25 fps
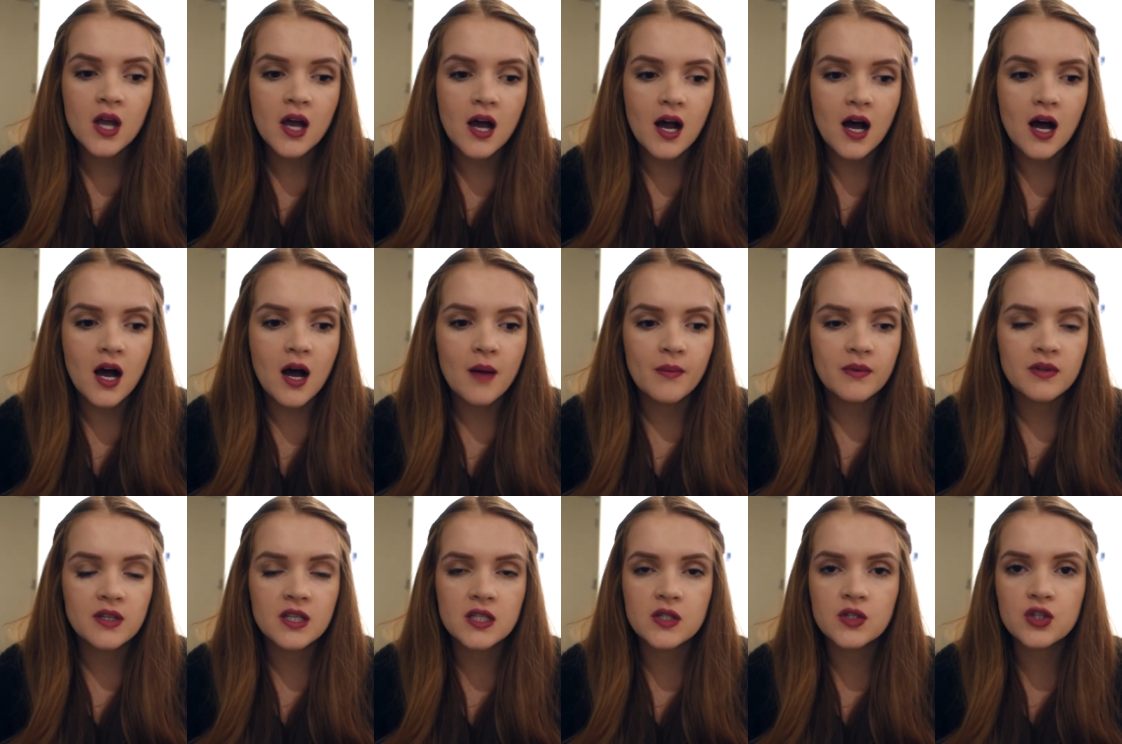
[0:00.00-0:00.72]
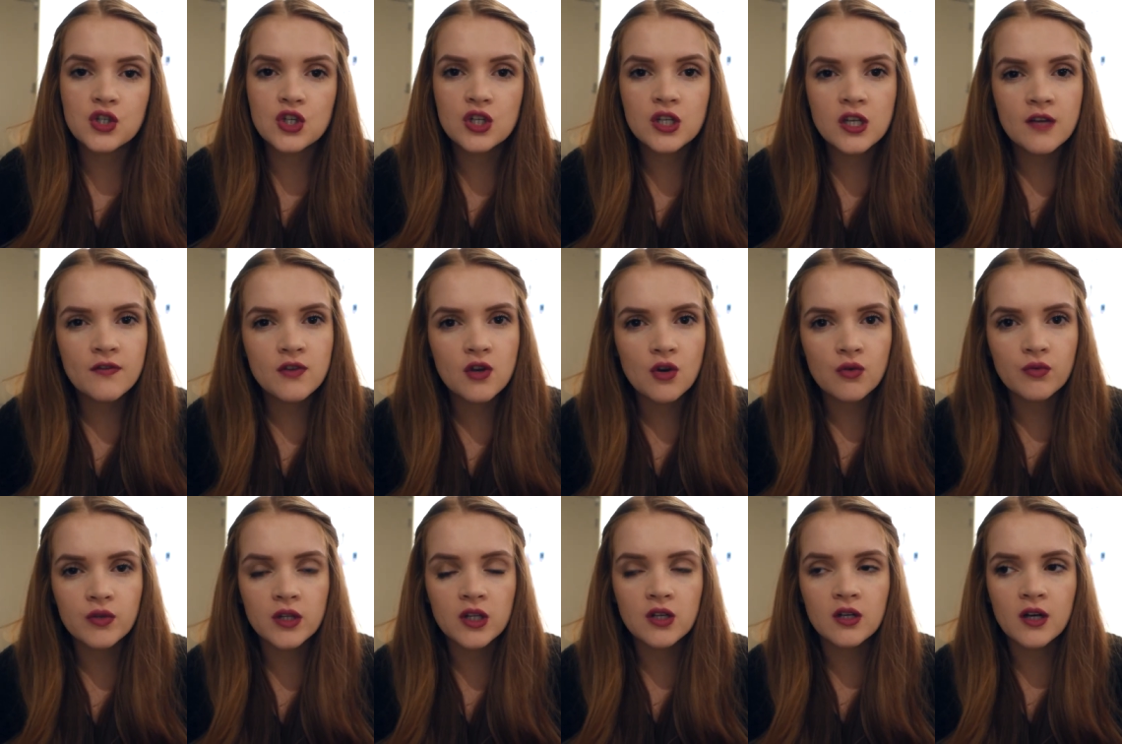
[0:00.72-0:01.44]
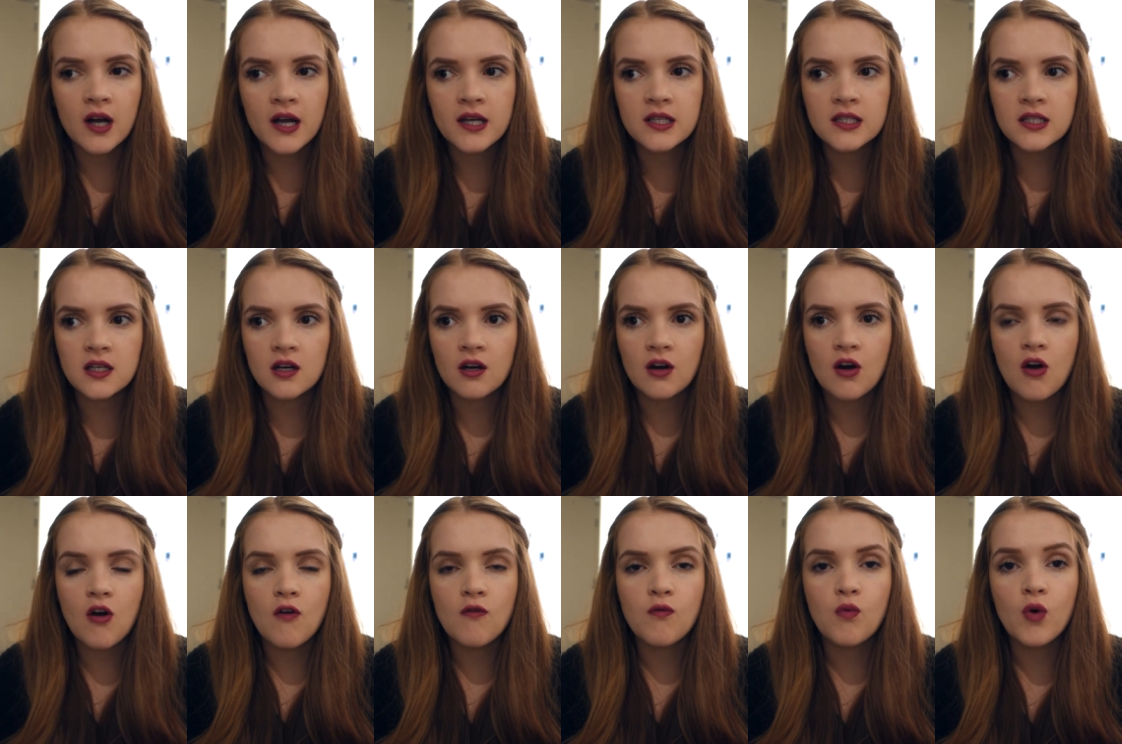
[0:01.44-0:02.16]
um, this should give you a really good idea
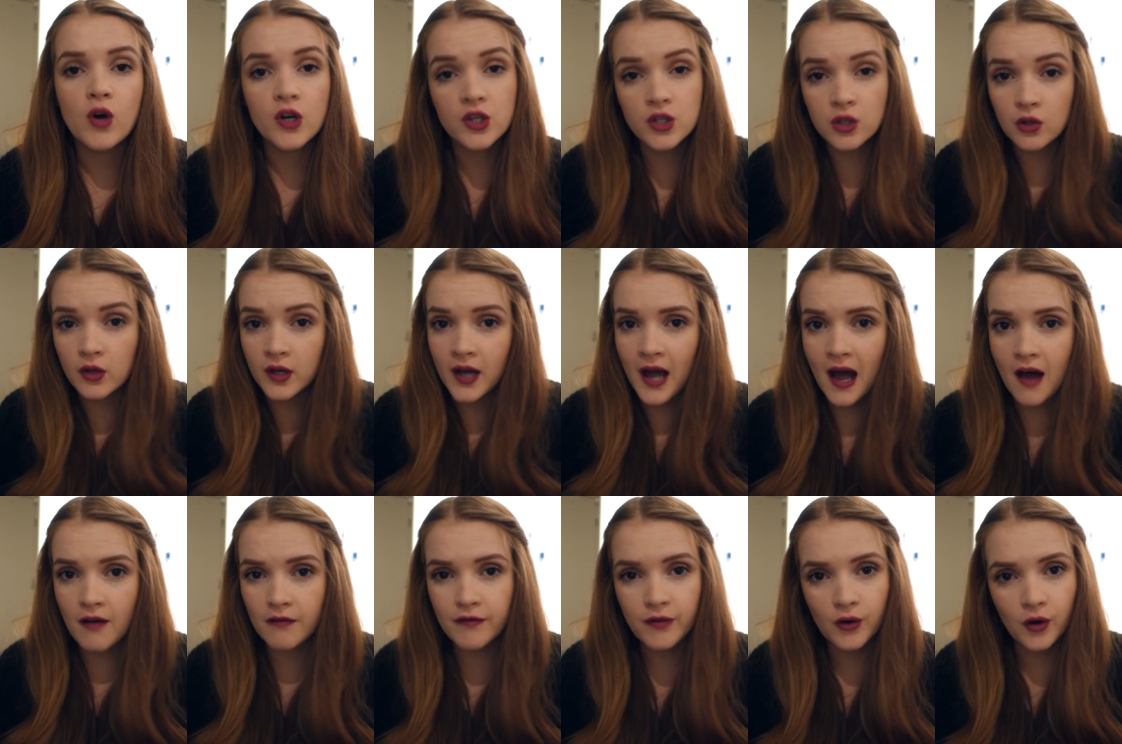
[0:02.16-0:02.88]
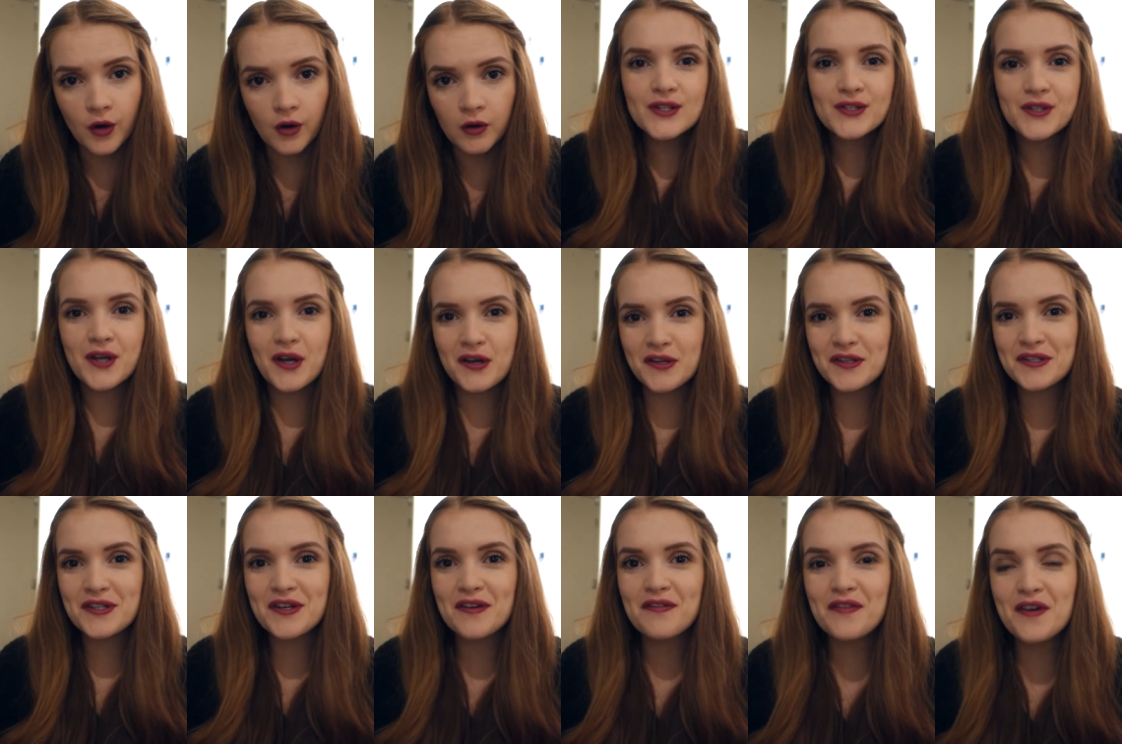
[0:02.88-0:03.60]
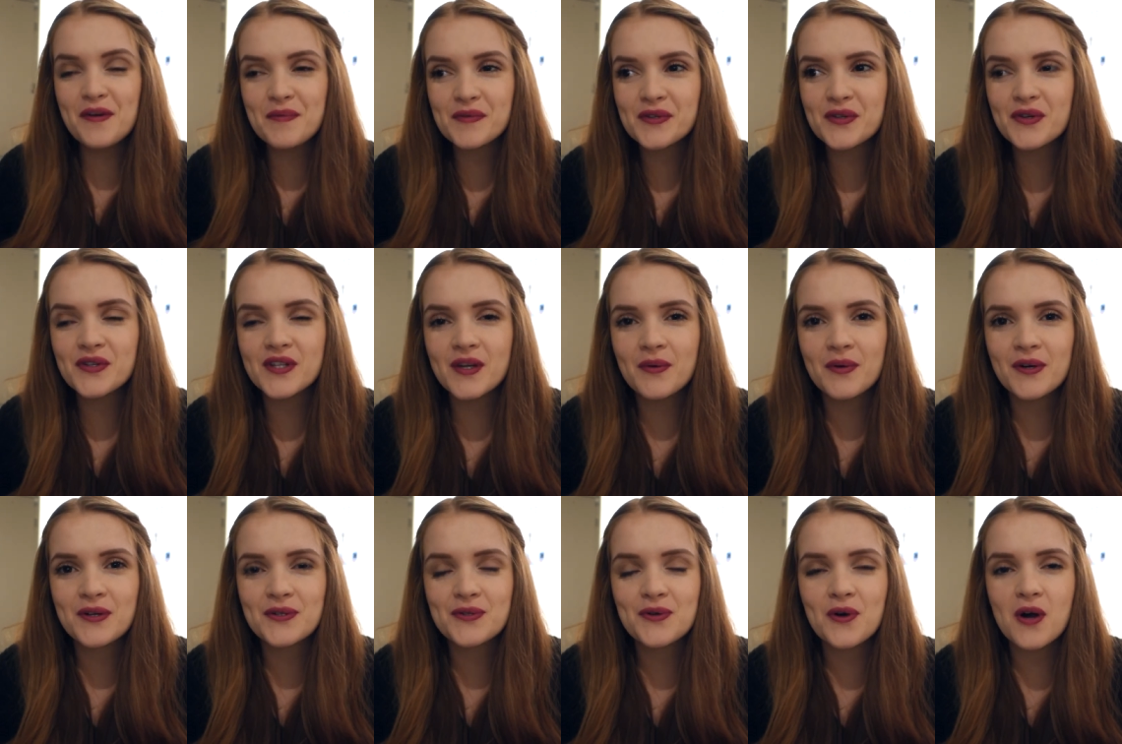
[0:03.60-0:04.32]
of what to look out for. So the two film schools I
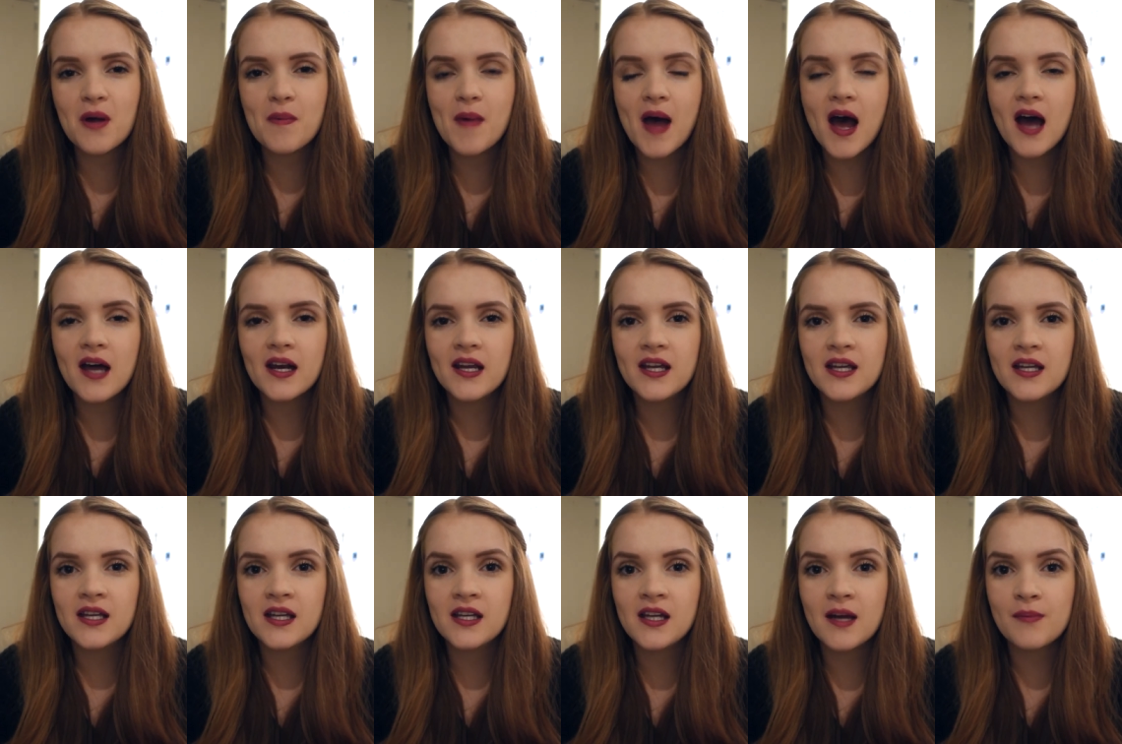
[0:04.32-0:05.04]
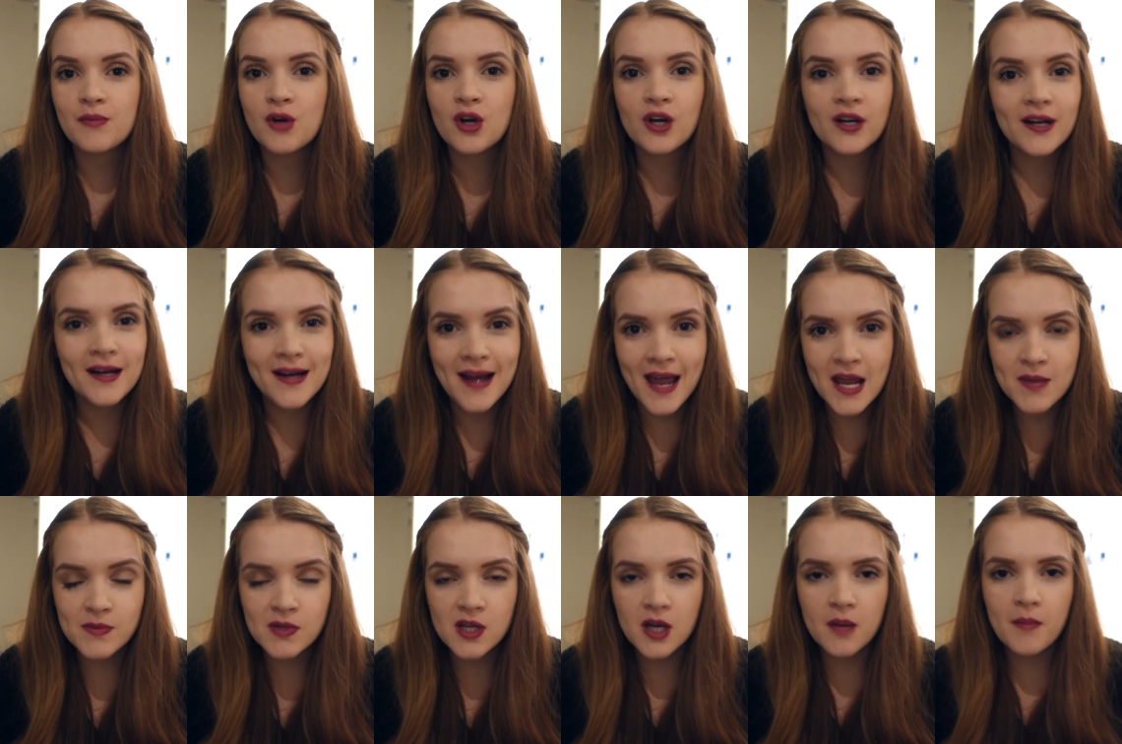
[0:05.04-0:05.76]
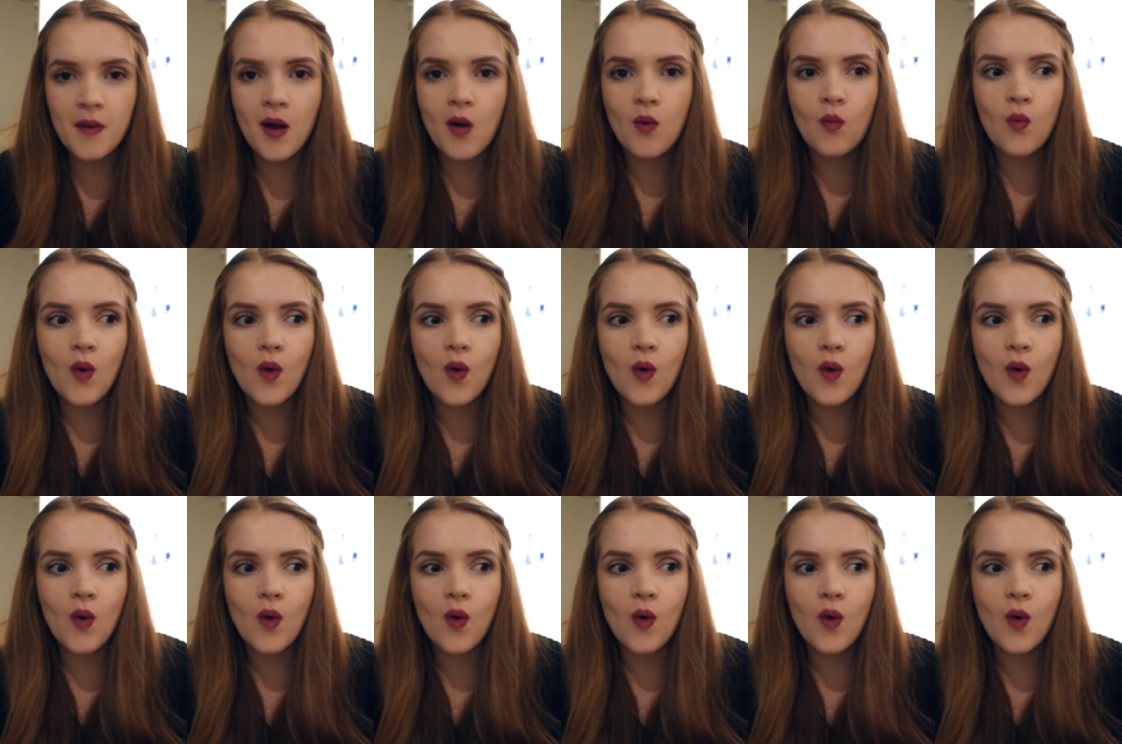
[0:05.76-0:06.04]
want to talk about, is, eh, I'm not going to name them.